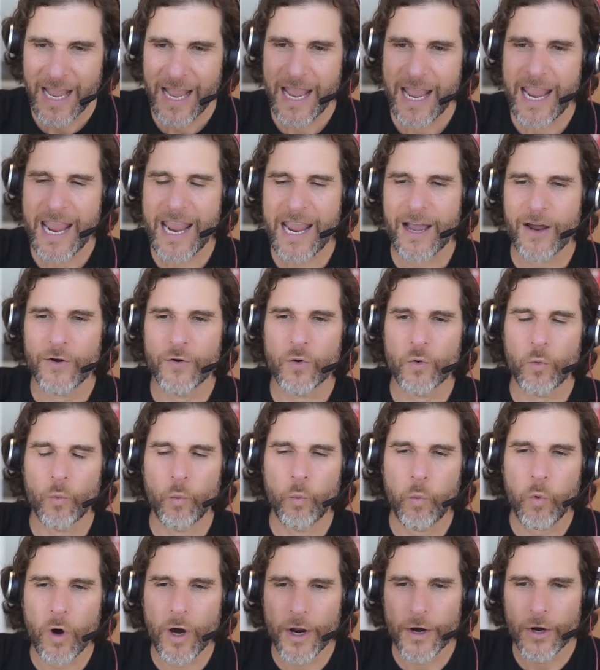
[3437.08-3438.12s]
and
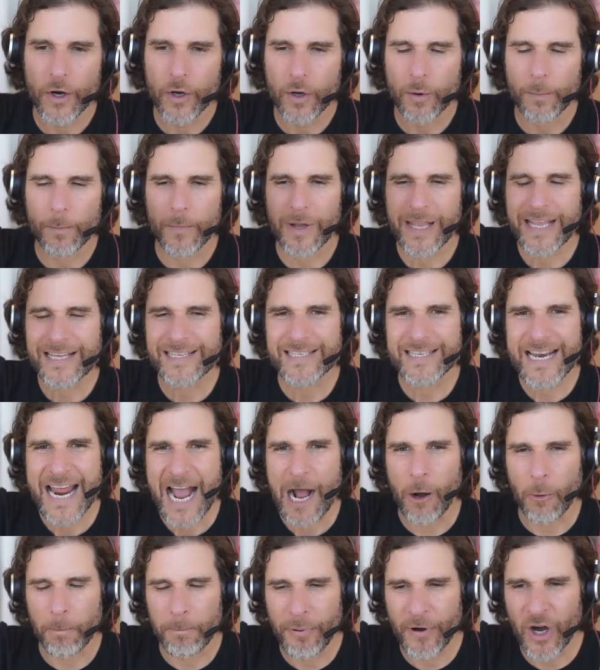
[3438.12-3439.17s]
what is
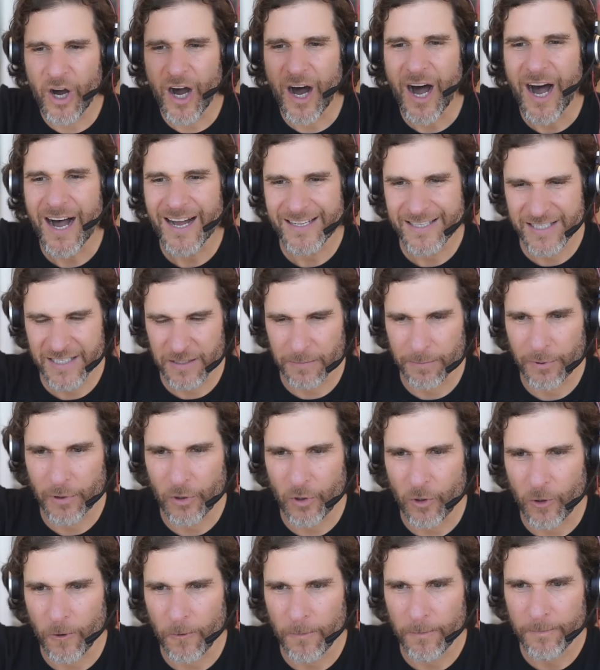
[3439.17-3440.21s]
now
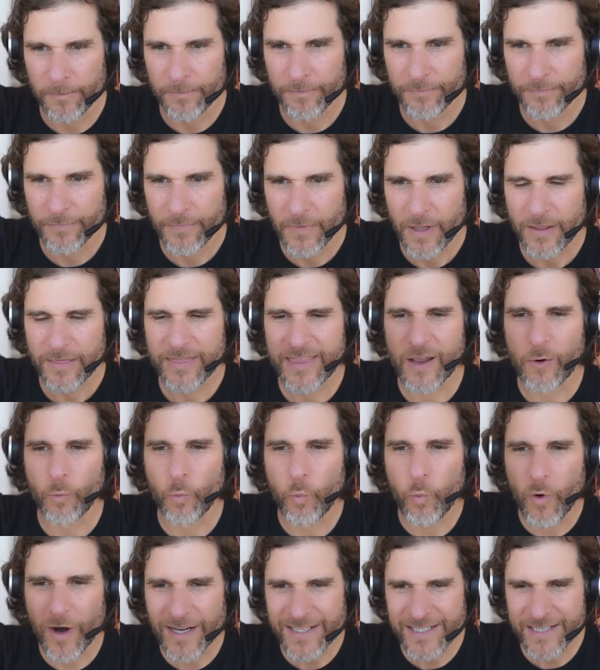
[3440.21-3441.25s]
possible that
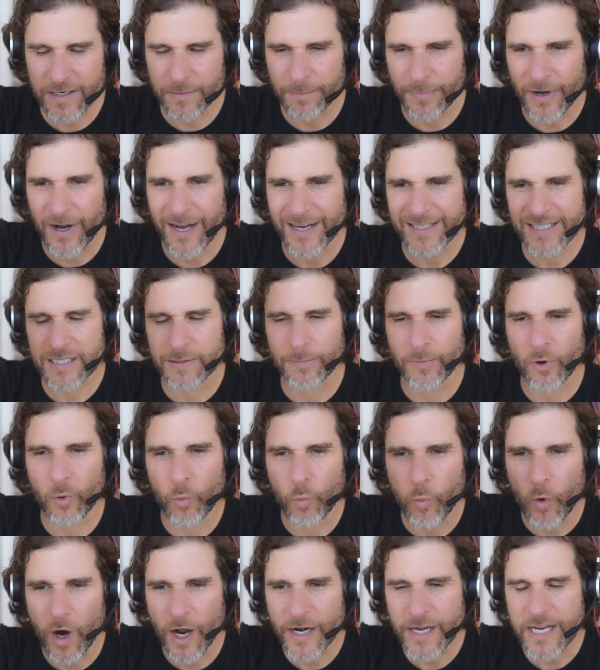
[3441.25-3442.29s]
wasn't possible
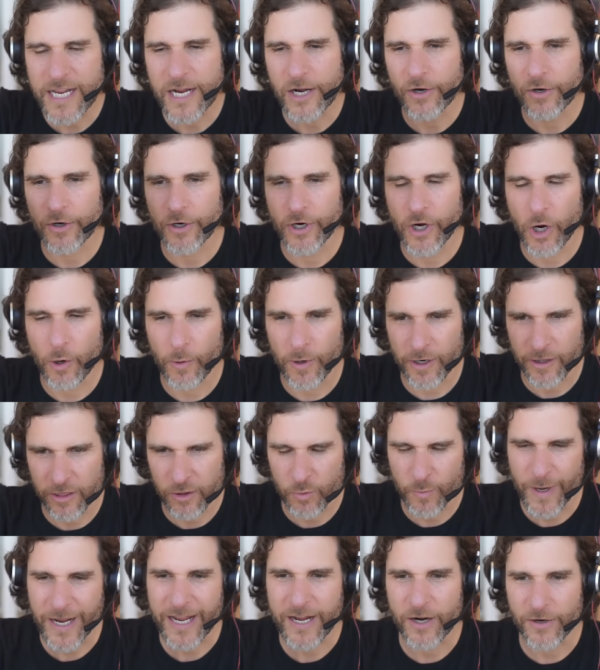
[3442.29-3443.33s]
one year ago or
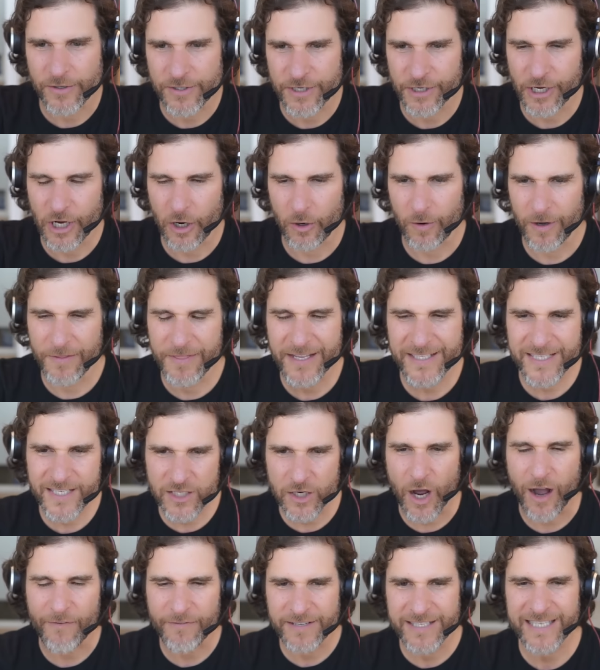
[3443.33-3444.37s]
three years ago. And this is
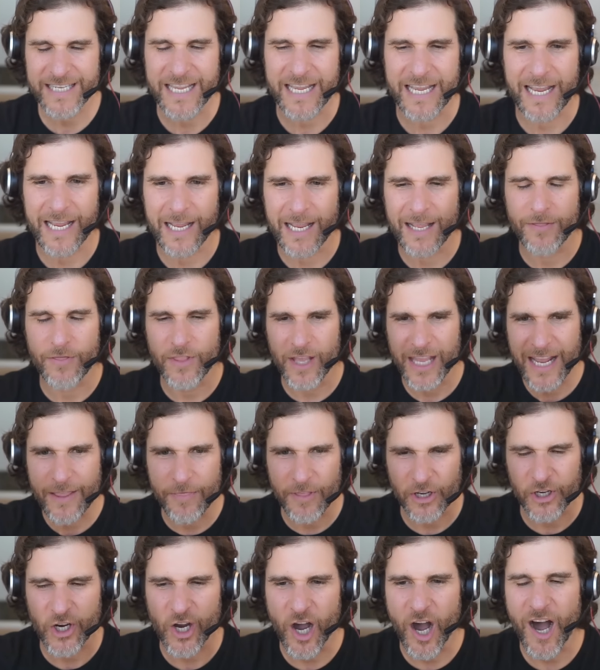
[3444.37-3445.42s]
obviously in, in the
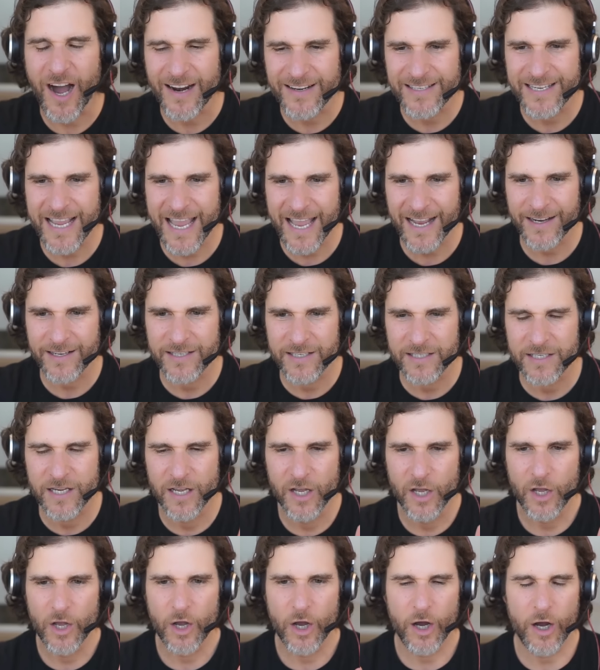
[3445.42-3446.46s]
context
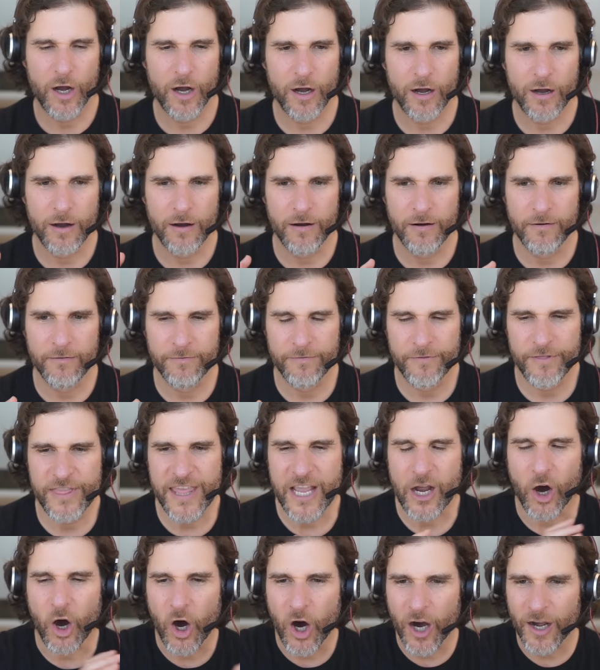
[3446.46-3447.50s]
of the
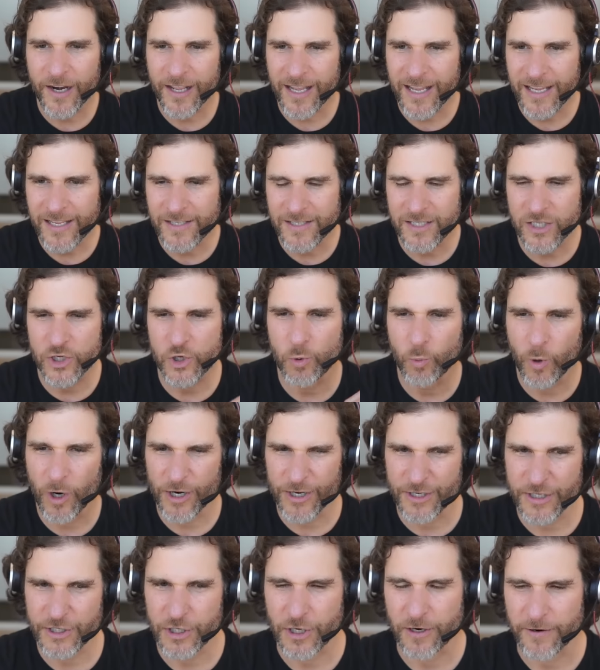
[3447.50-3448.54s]
audience you want
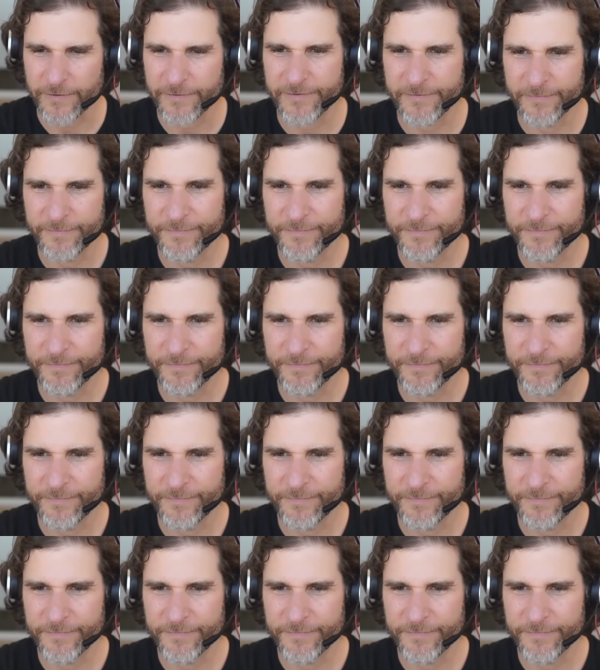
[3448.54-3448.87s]
to serve.